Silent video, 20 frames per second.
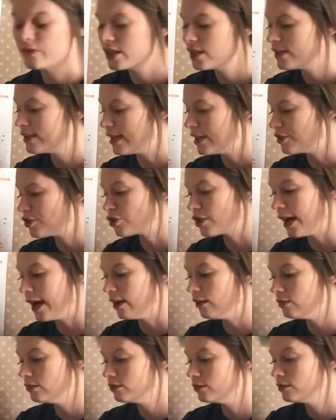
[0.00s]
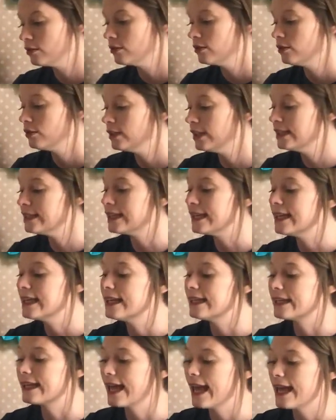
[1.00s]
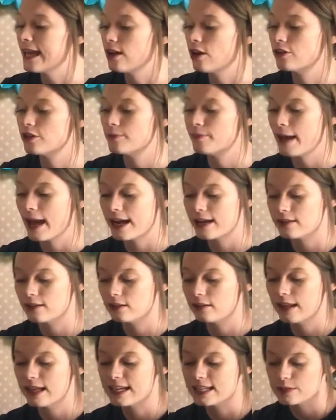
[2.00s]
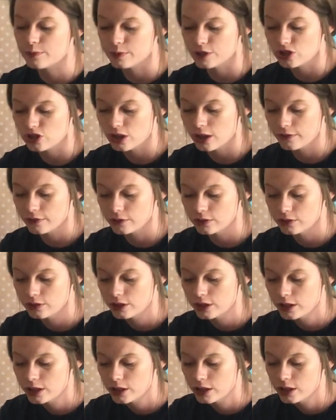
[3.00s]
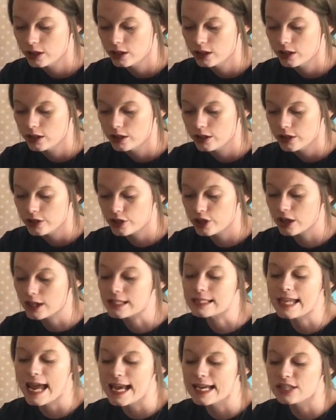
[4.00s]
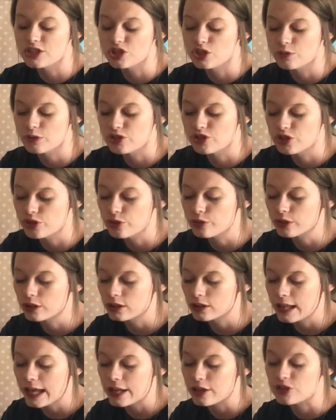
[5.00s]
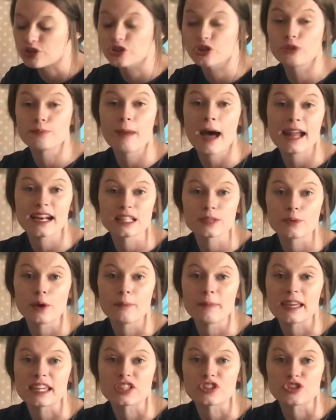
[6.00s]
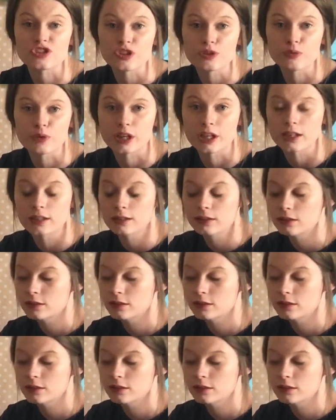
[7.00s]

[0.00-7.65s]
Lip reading: said Trout. Linda hit Kate on the back of the legs with a shovel. You're going to take us to it sooner or later, so you might as well make it sooner.